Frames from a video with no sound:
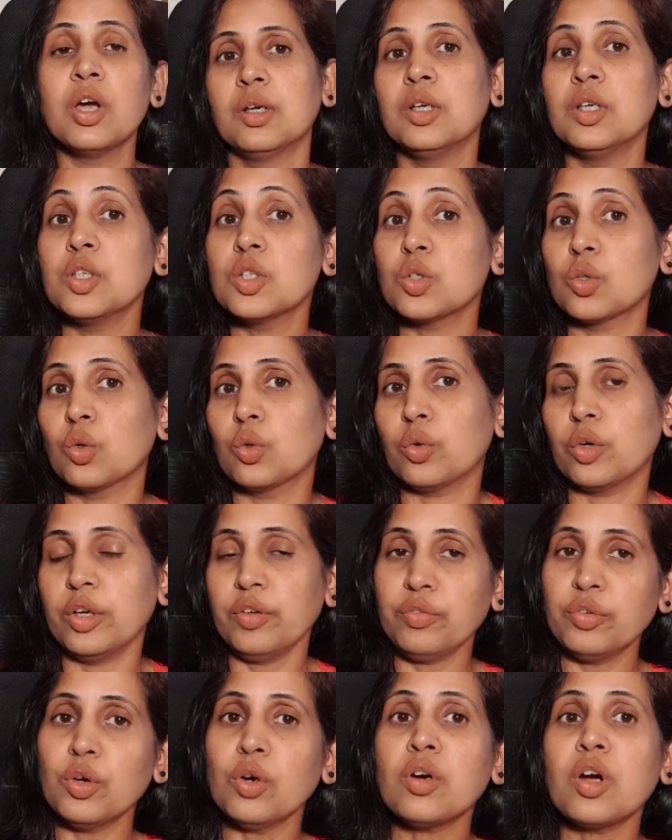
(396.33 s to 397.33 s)
So,
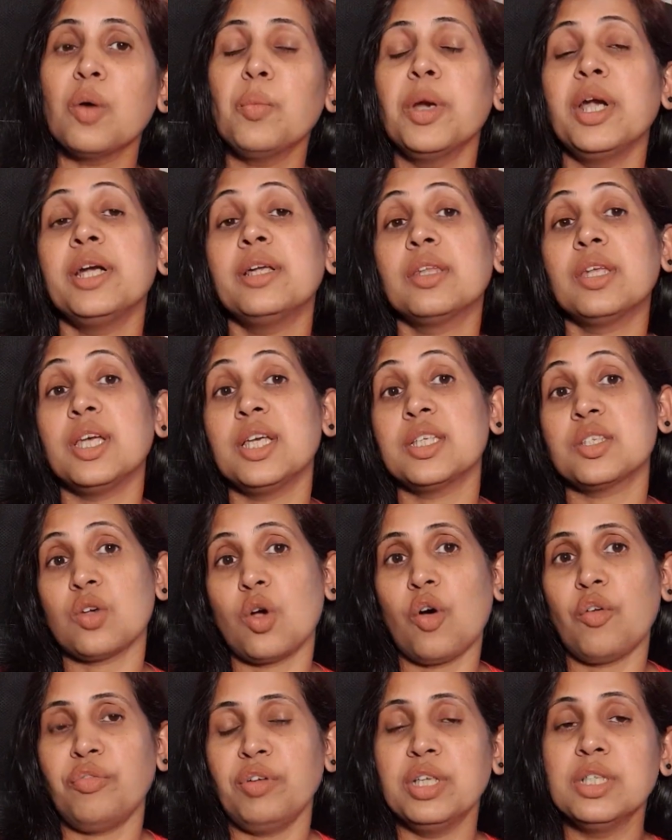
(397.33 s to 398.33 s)
if you commit these
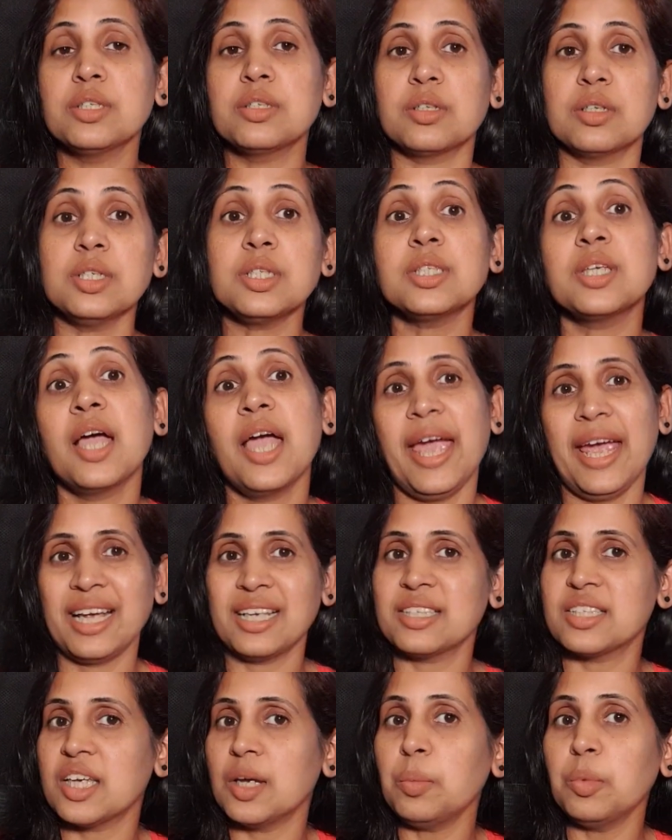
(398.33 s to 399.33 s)
offences
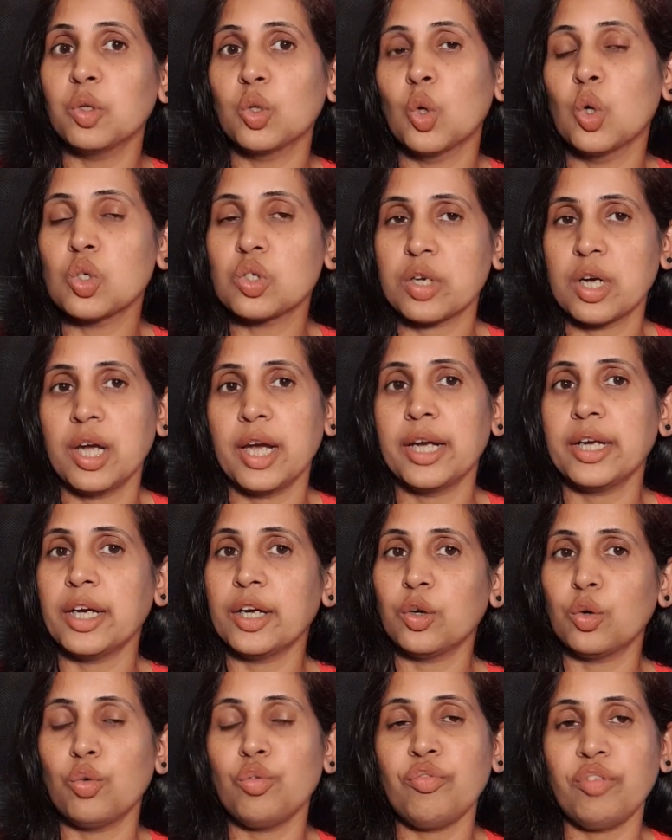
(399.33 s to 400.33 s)
except those
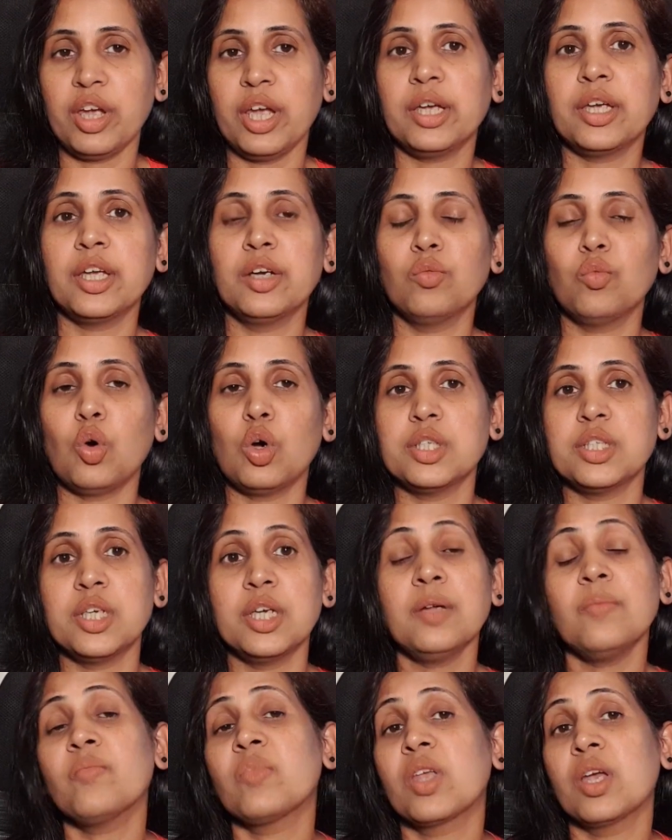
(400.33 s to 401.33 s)
related to fake
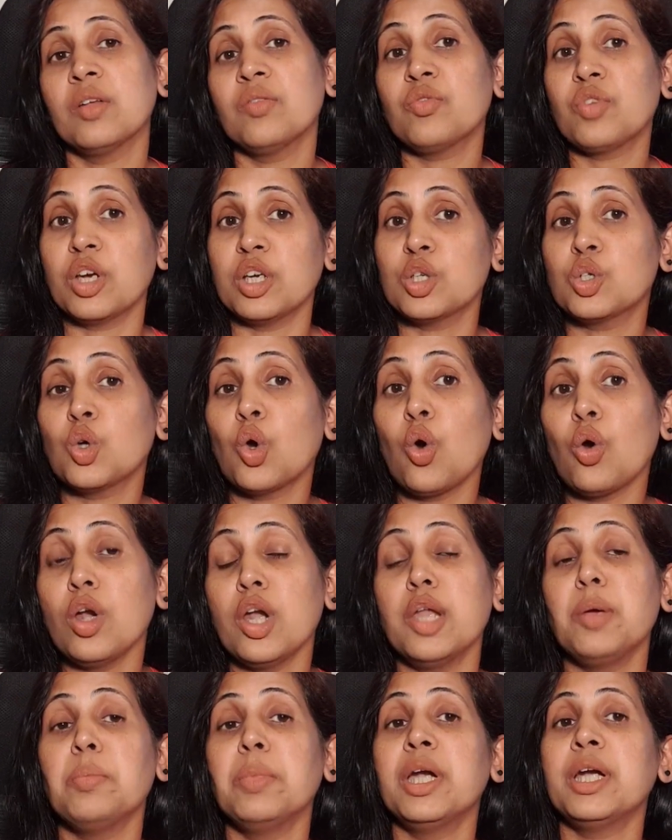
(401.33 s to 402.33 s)
invoicing, threshold
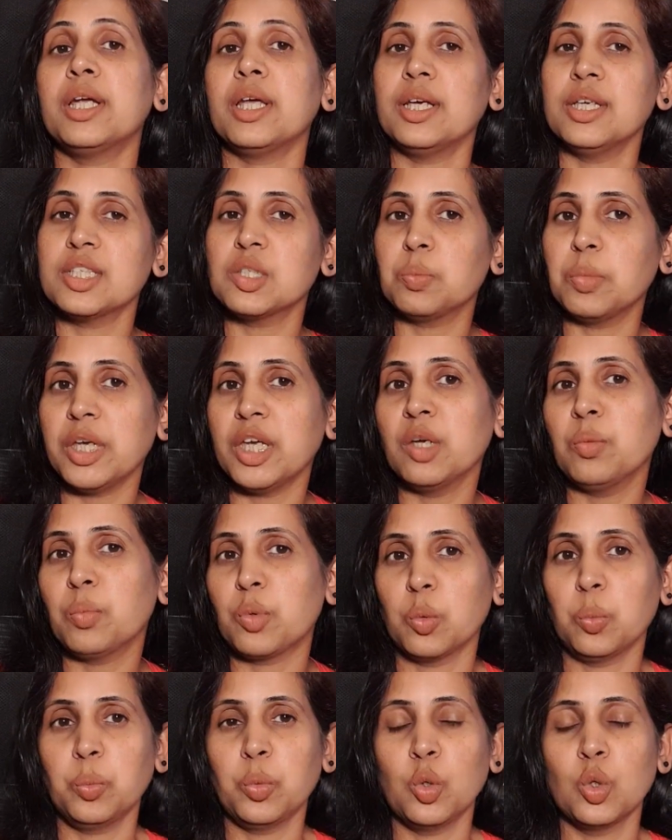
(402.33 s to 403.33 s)
limit is being
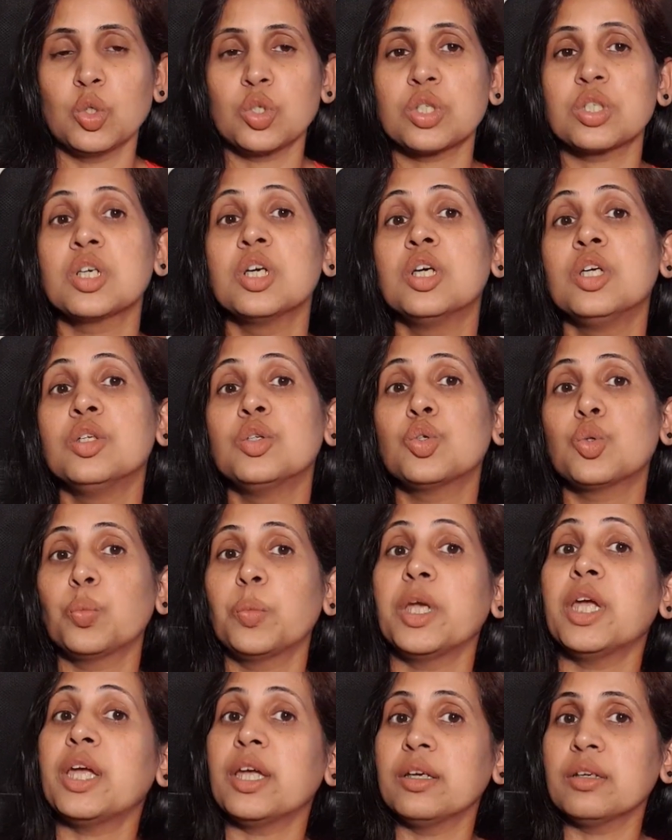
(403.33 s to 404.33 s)
proposed to
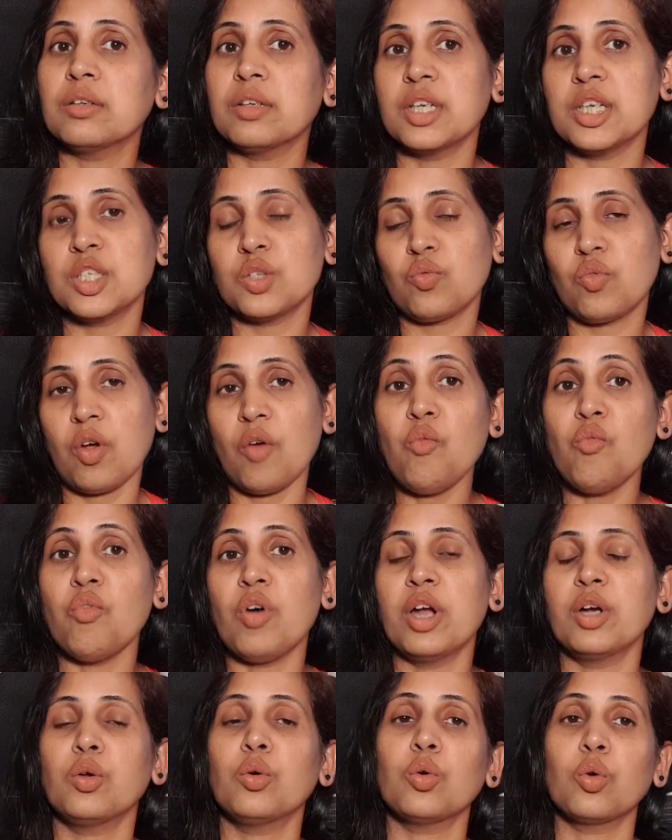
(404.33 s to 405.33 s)
be increased from
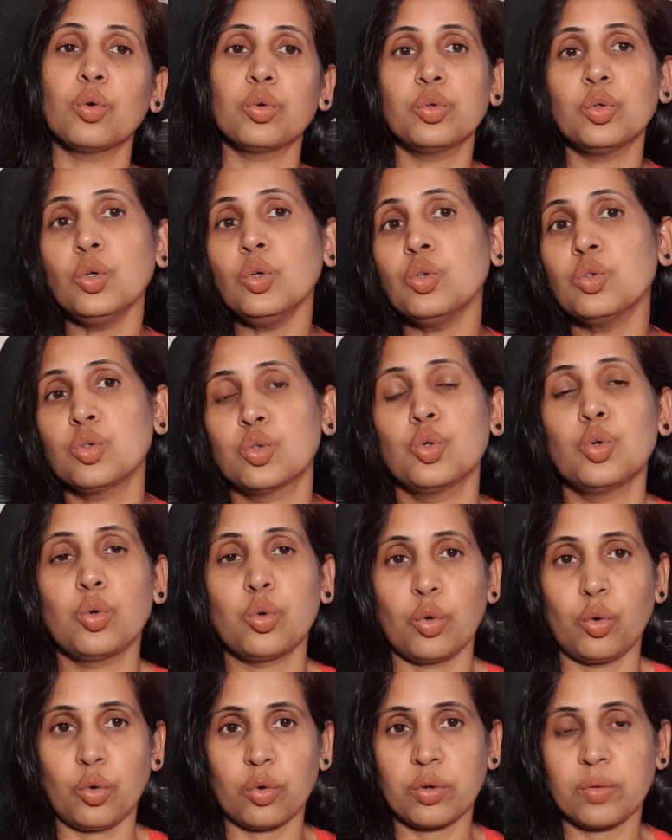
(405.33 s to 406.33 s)
1 crore to 2
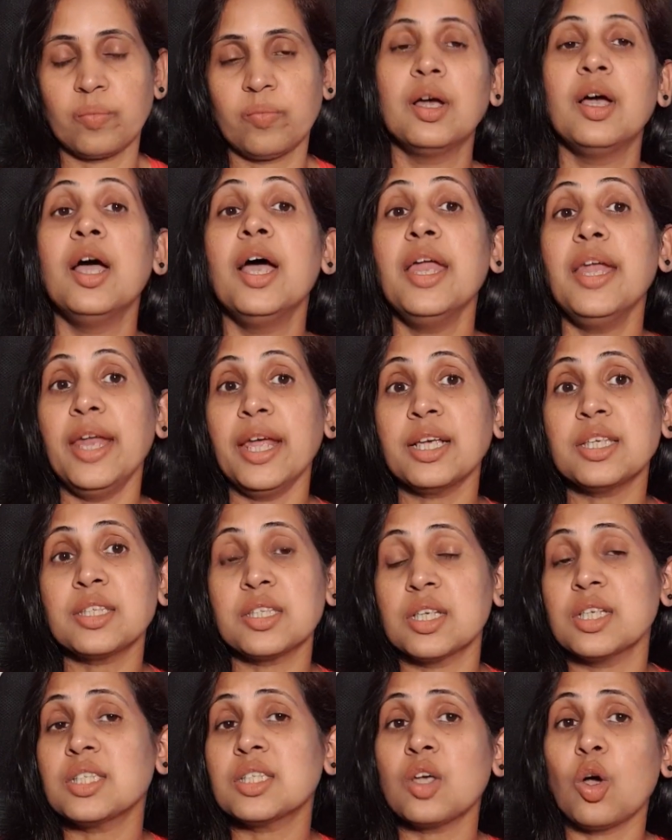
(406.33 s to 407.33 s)
crore. Next
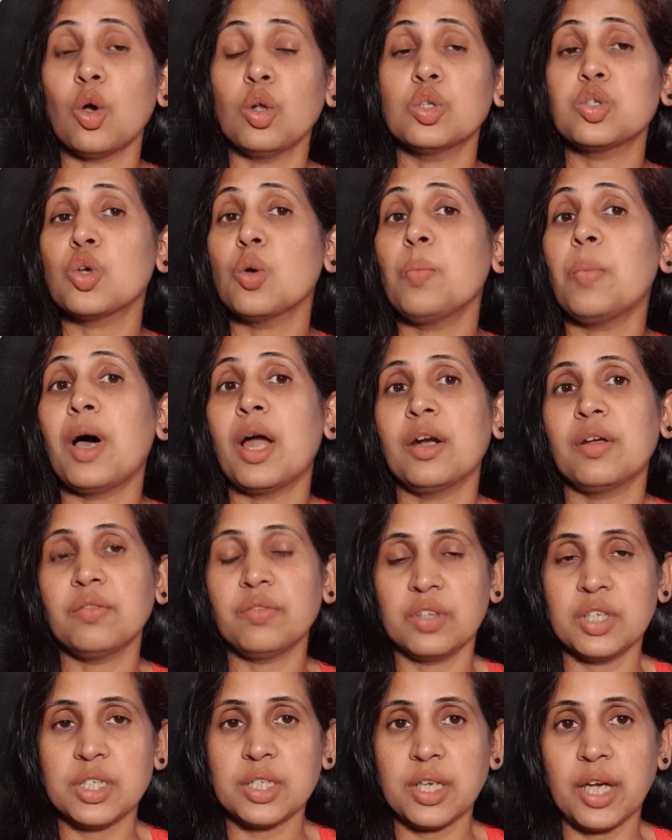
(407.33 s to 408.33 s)
is also part of
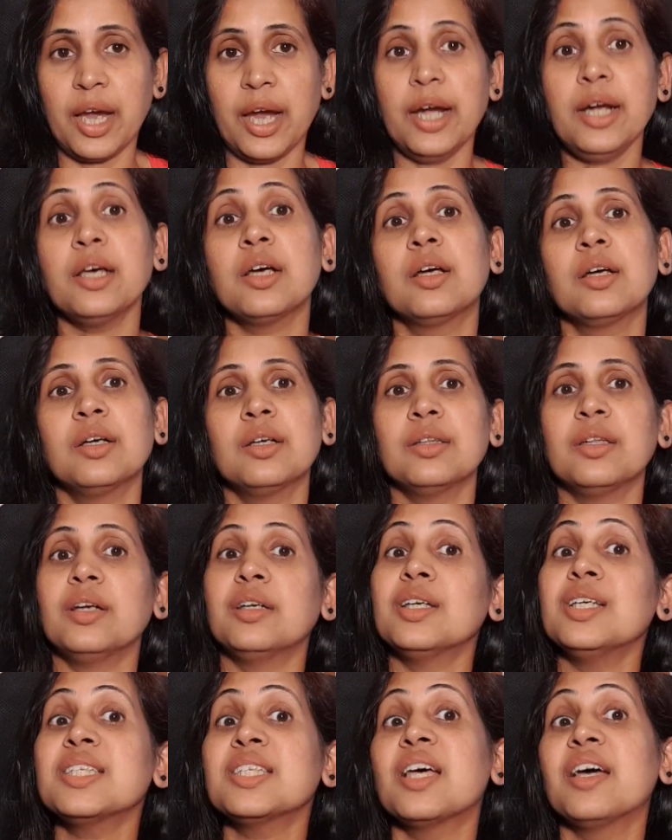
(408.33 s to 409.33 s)
this head, that
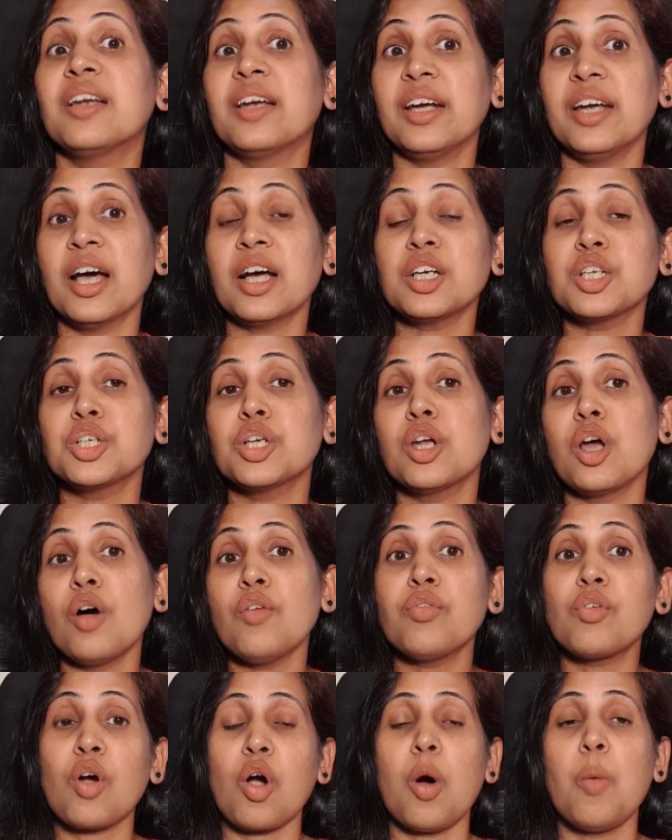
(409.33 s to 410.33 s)
is reduction
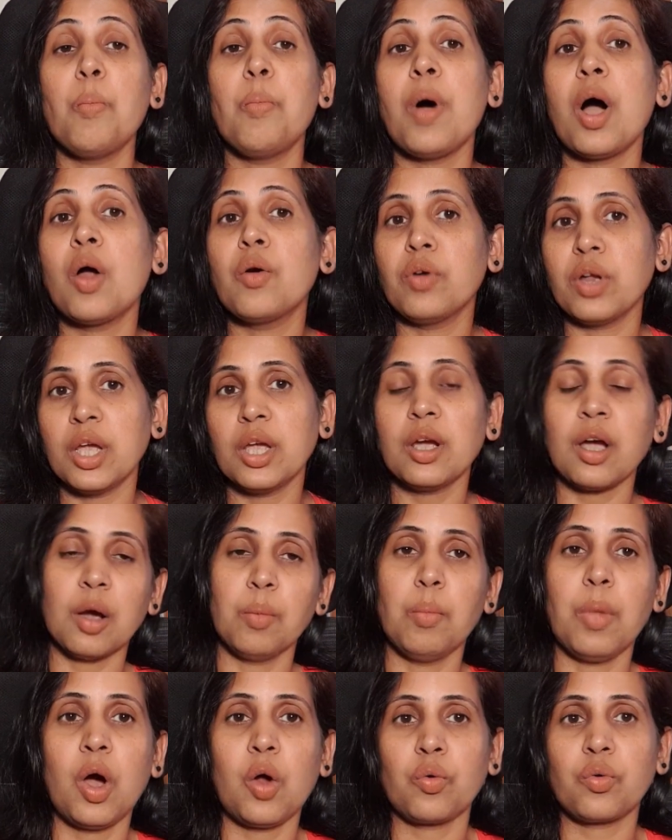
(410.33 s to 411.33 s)
of compounding
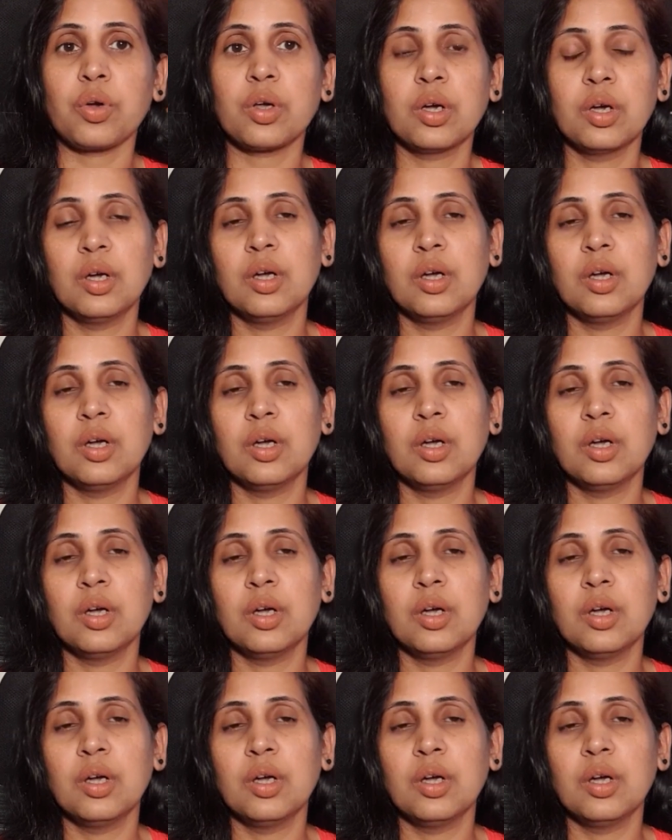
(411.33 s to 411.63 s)
amount.